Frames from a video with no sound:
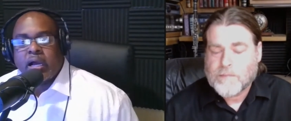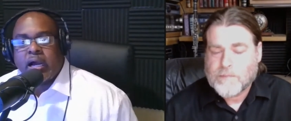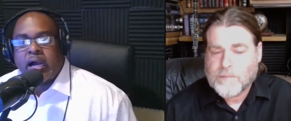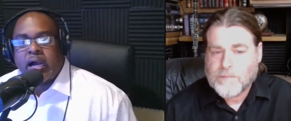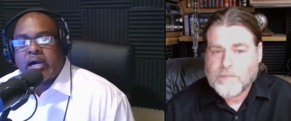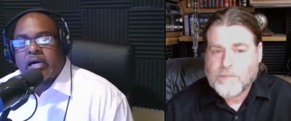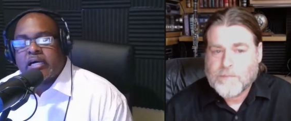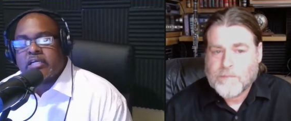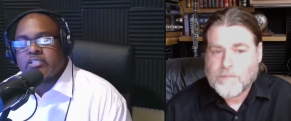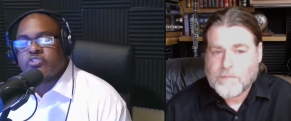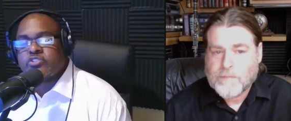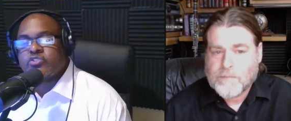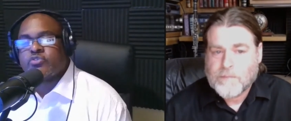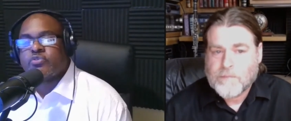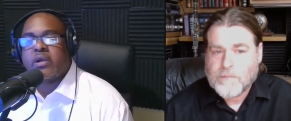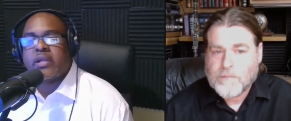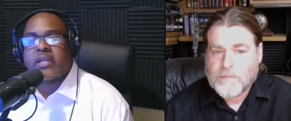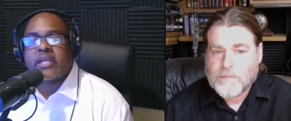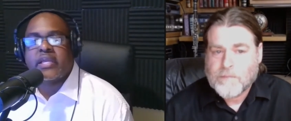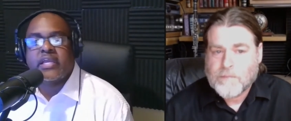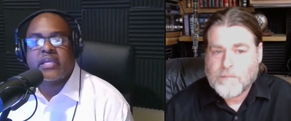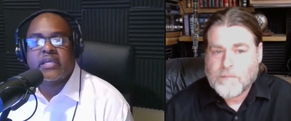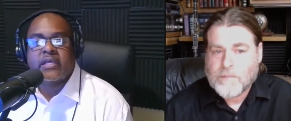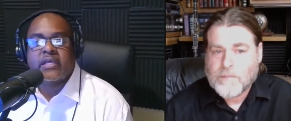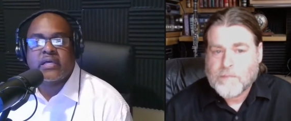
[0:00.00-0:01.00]
Speaker 1: Uh, mm-hmm.
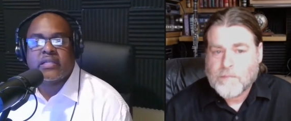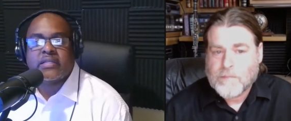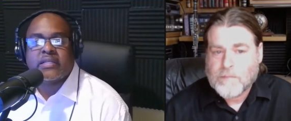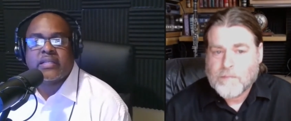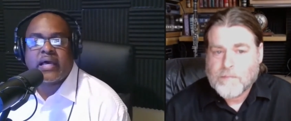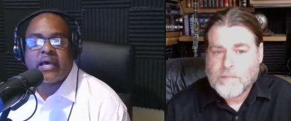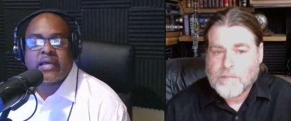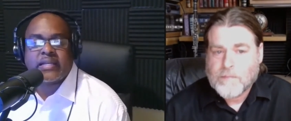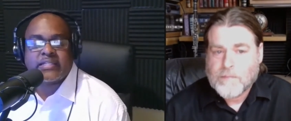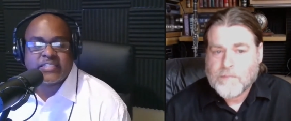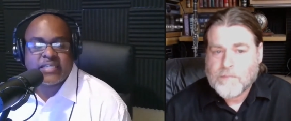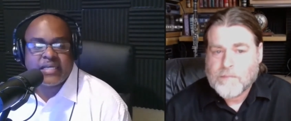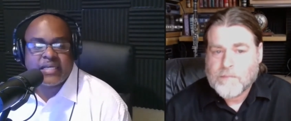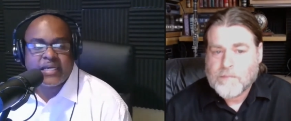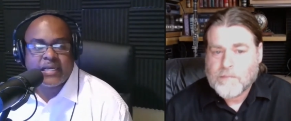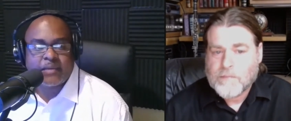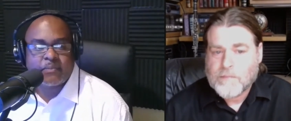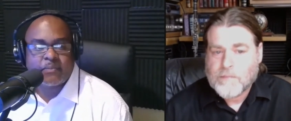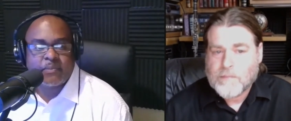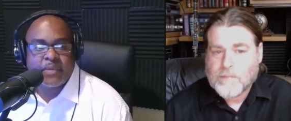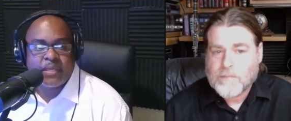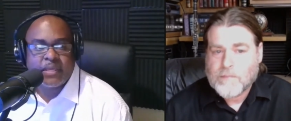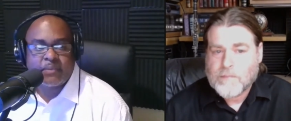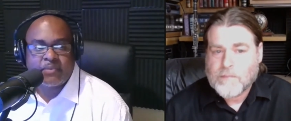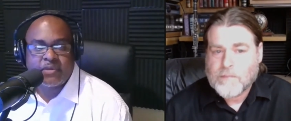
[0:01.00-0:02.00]
trucking, a lot of
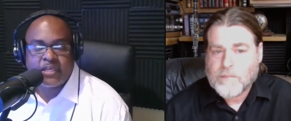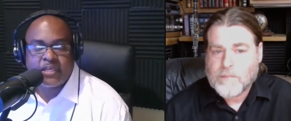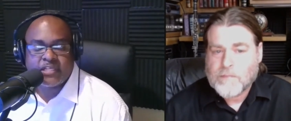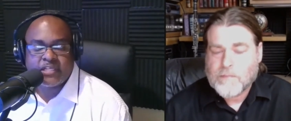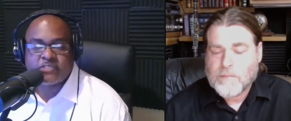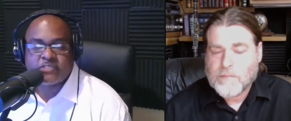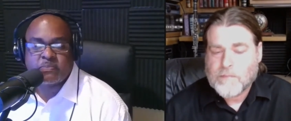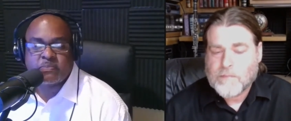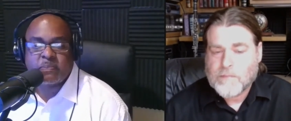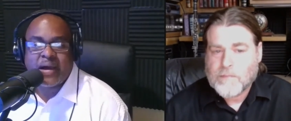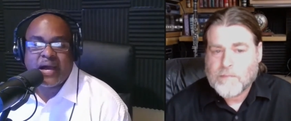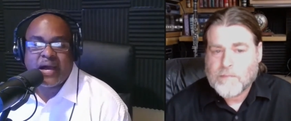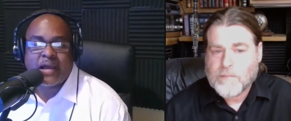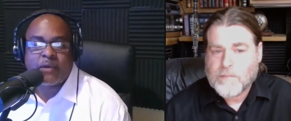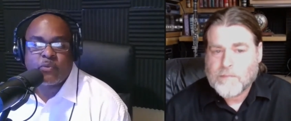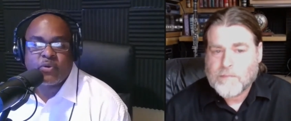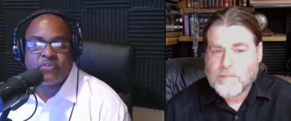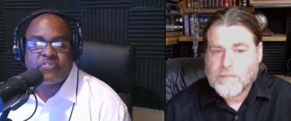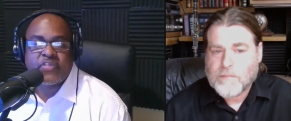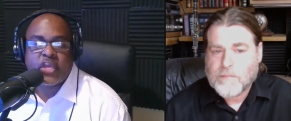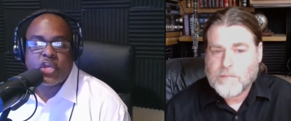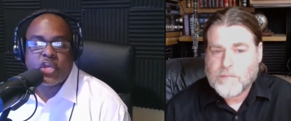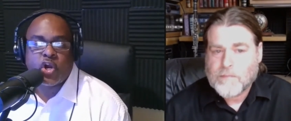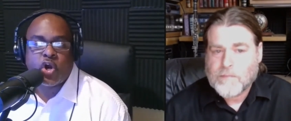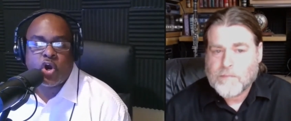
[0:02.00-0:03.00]
time, maybe it's by what
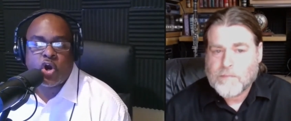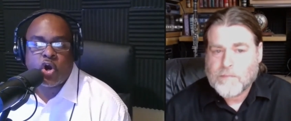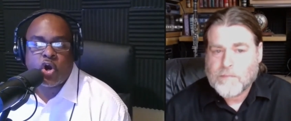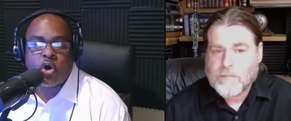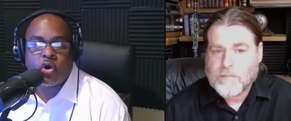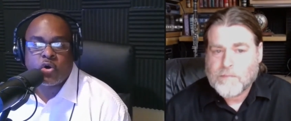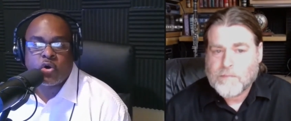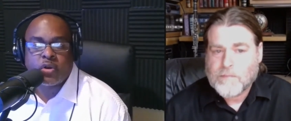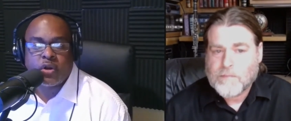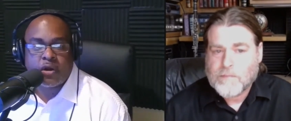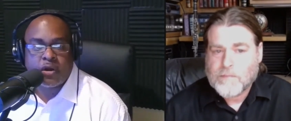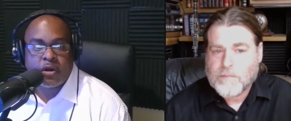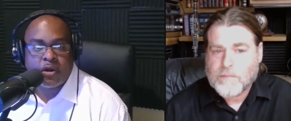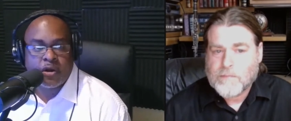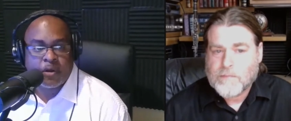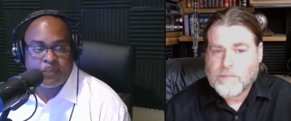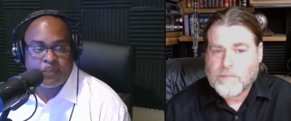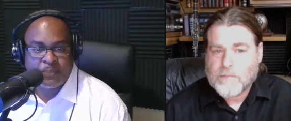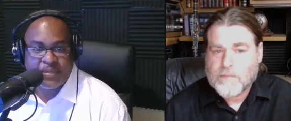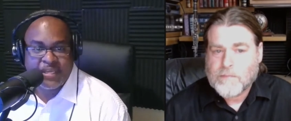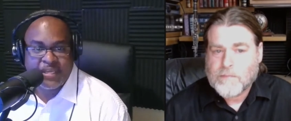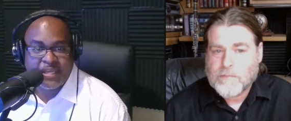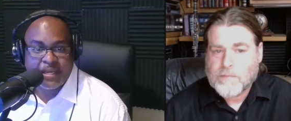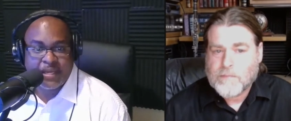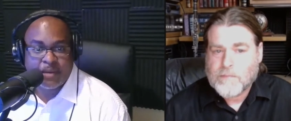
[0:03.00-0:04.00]
they called
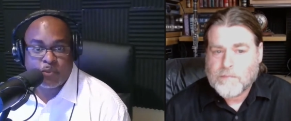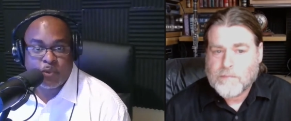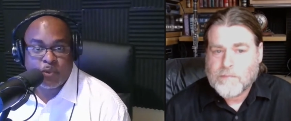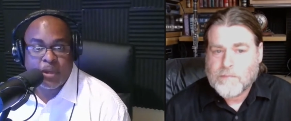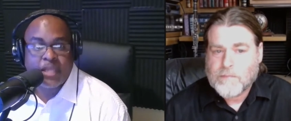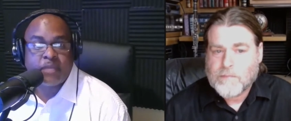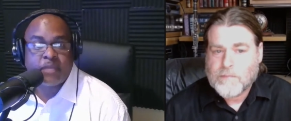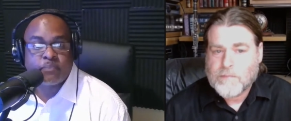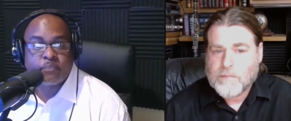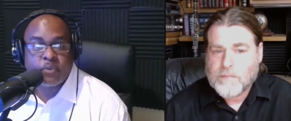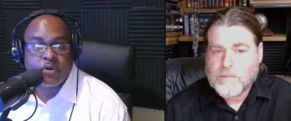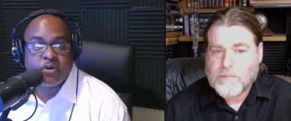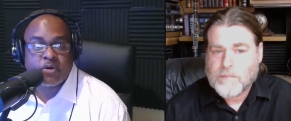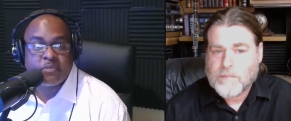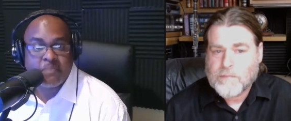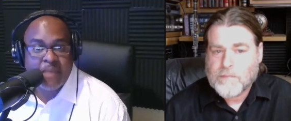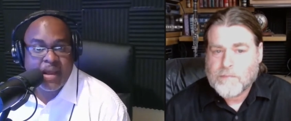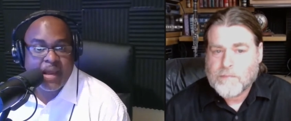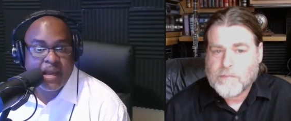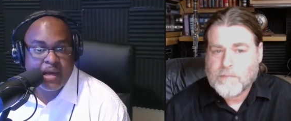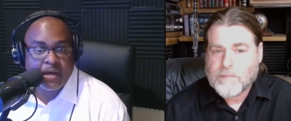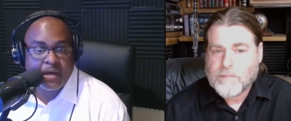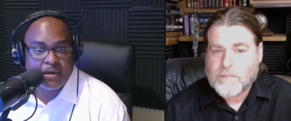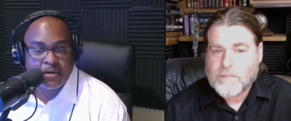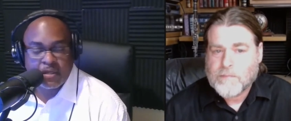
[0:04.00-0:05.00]
RPM rate per
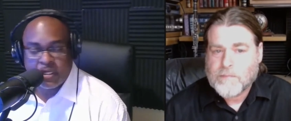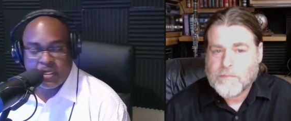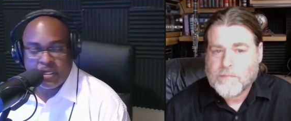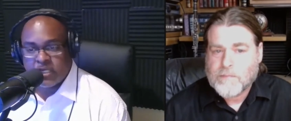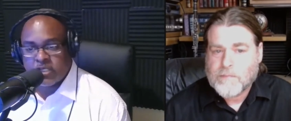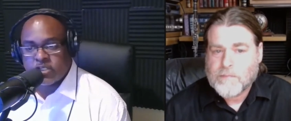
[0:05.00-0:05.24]
mile.